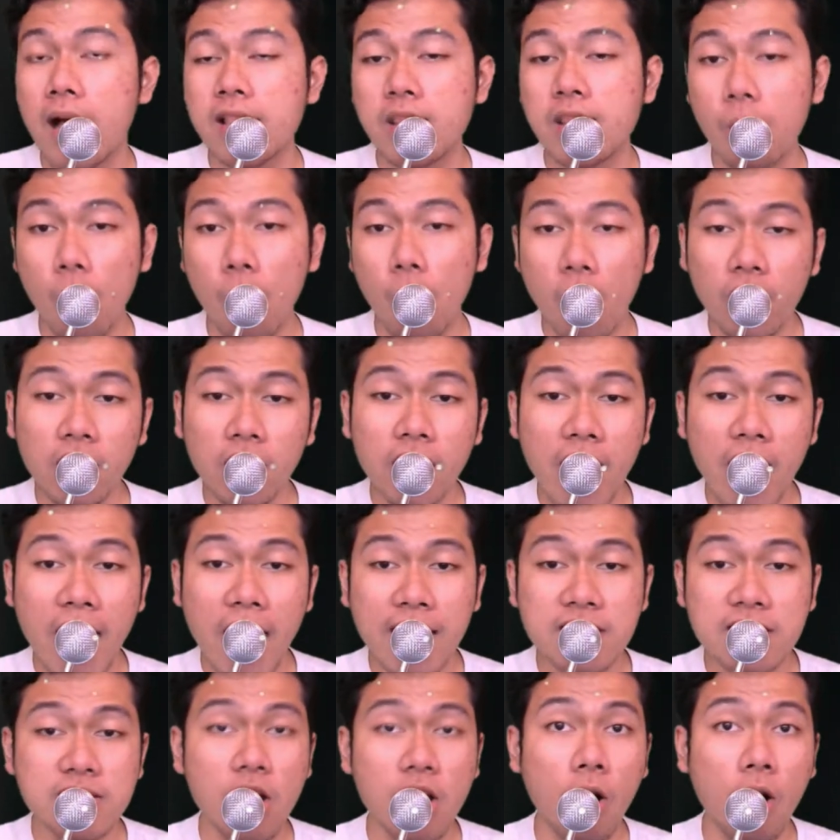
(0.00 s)
The Model
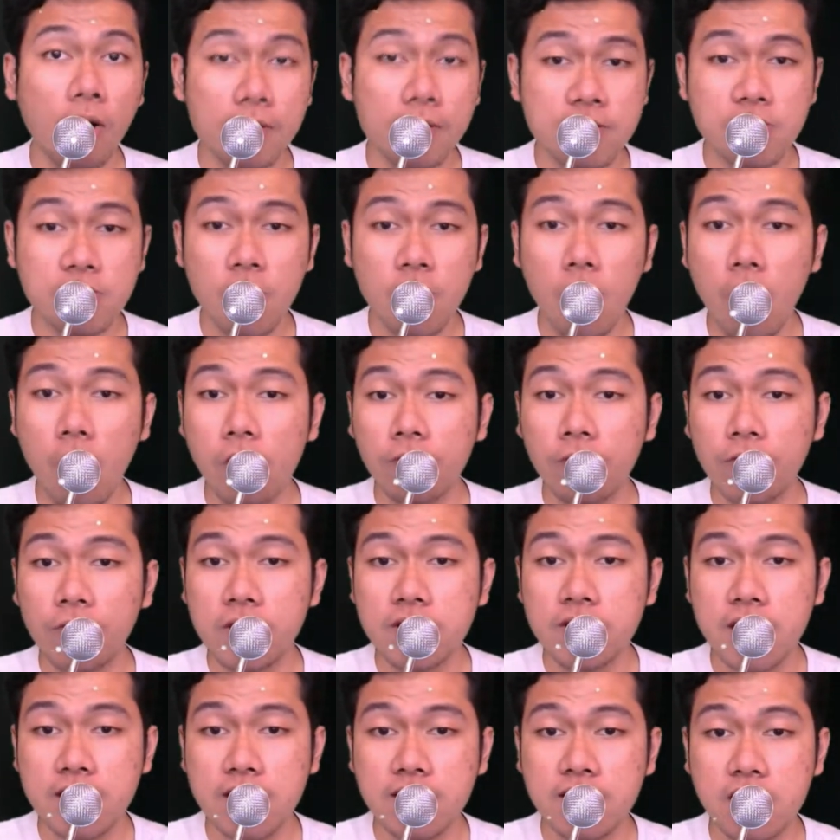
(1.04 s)
X also
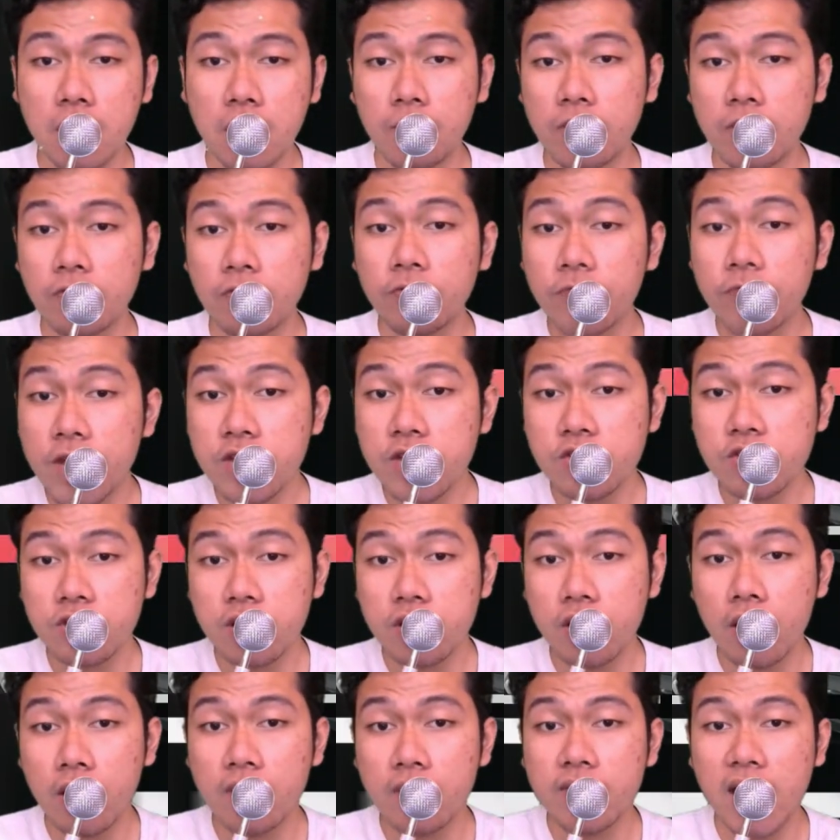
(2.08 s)
offers a summon
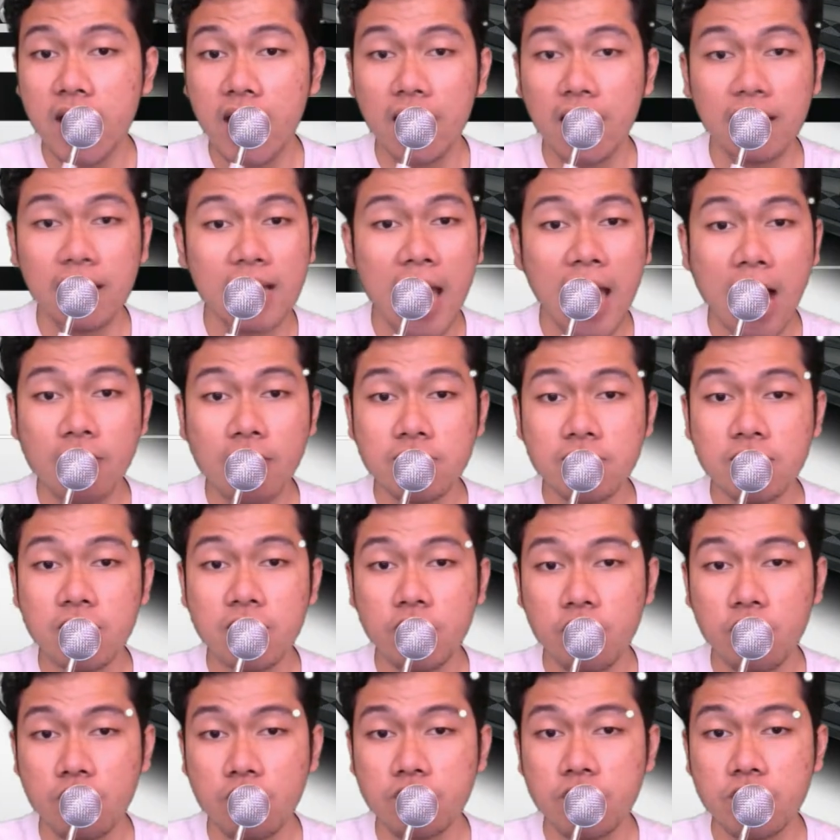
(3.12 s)
feature that allows the
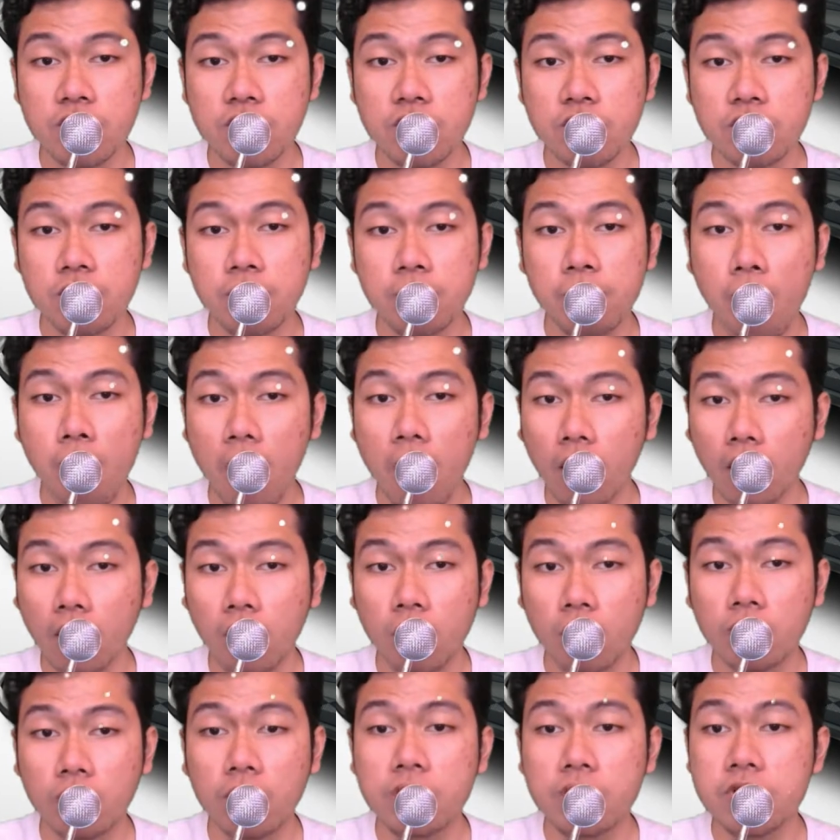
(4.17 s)
users to park
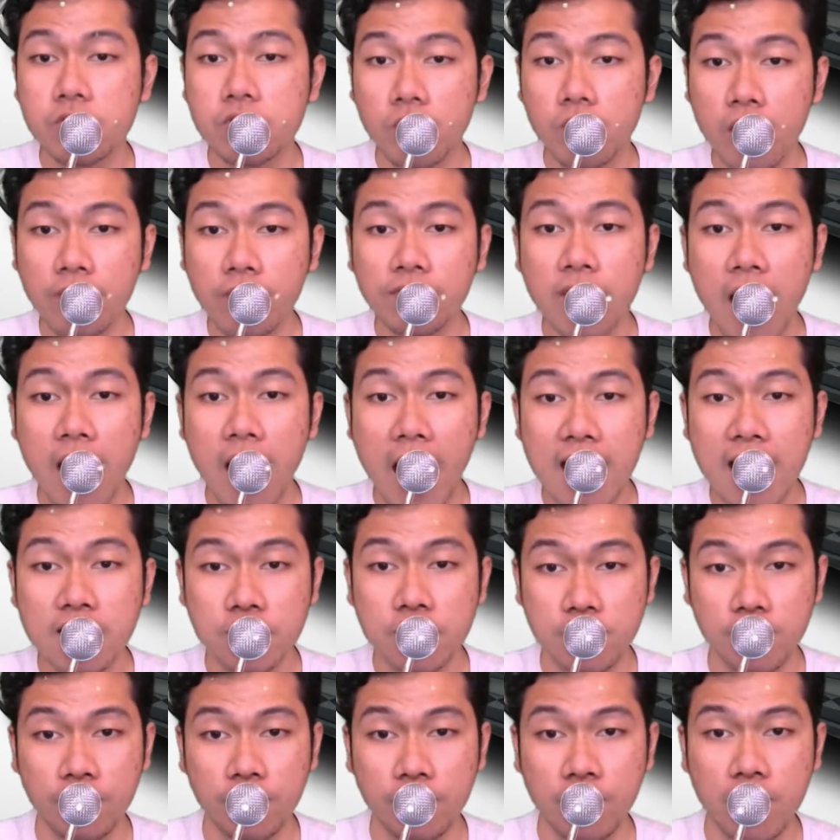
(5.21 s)
or retrieve the
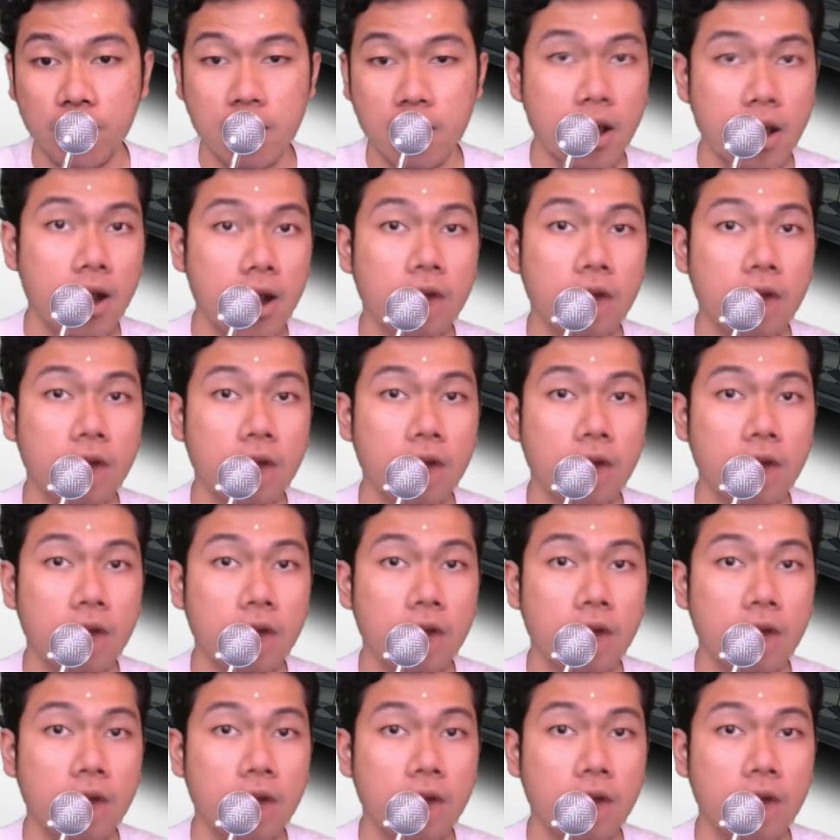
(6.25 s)
SUV